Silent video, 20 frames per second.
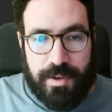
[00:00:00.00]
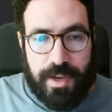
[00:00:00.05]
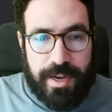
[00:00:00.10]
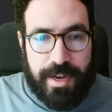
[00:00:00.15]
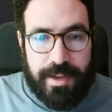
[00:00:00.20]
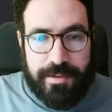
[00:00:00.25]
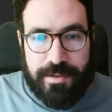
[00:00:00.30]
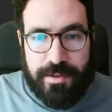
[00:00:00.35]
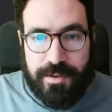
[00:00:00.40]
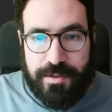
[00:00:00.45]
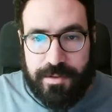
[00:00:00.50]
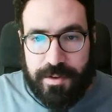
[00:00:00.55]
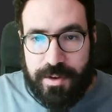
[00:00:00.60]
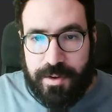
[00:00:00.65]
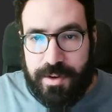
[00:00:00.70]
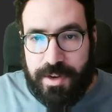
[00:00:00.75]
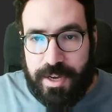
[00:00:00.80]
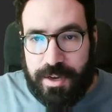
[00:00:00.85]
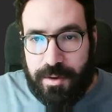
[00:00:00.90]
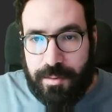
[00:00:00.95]
And as the
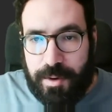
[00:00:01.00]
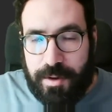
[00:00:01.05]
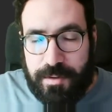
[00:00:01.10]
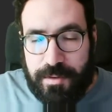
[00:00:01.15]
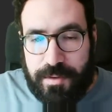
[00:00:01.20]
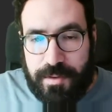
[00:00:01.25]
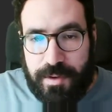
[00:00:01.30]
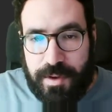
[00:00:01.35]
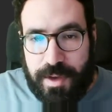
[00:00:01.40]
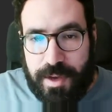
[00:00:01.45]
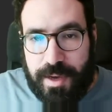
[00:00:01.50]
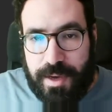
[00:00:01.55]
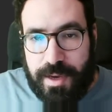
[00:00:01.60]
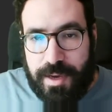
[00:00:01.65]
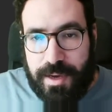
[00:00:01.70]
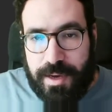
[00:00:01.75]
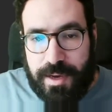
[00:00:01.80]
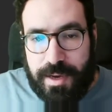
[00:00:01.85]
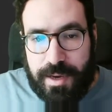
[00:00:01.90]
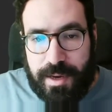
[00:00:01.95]
second argument,
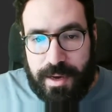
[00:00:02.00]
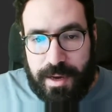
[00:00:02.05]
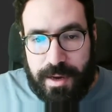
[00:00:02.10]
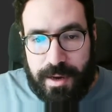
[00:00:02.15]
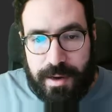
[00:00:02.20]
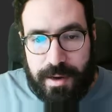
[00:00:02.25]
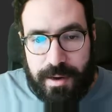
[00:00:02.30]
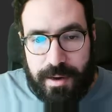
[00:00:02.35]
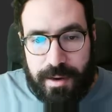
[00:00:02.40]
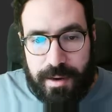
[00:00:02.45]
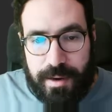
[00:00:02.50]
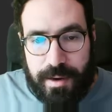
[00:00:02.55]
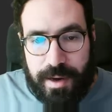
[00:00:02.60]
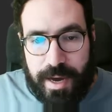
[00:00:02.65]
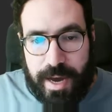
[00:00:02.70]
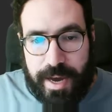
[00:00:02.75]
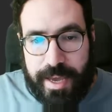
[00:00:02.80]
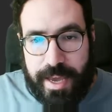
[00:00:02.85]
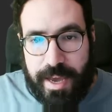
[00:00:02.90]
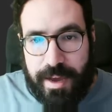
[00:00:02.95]

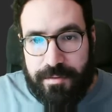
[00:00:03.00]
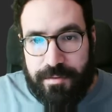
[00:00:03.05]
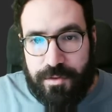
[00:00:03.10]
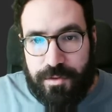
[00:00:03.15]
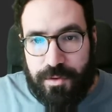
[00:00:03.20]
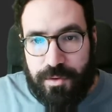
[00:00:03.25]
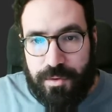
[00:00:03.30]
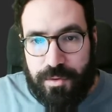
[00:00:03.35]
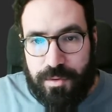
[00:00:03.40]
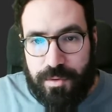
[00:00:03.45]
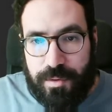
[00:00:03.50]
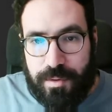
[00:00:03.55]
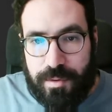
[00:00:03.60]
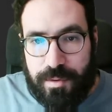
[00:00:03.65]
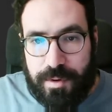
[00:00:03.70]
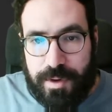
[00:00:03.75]
I have to